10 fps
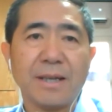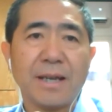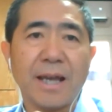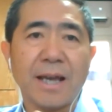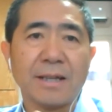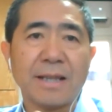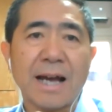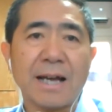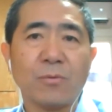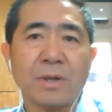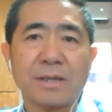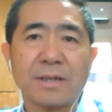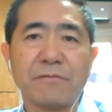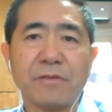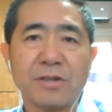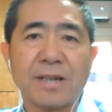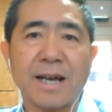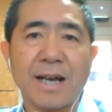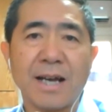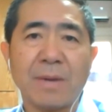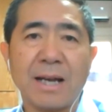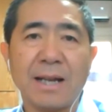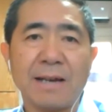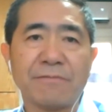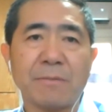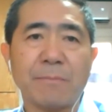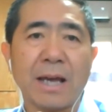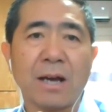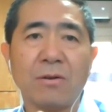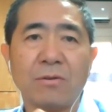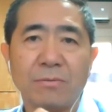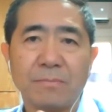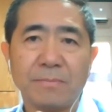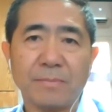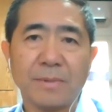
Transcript: And that was the first time I left my home.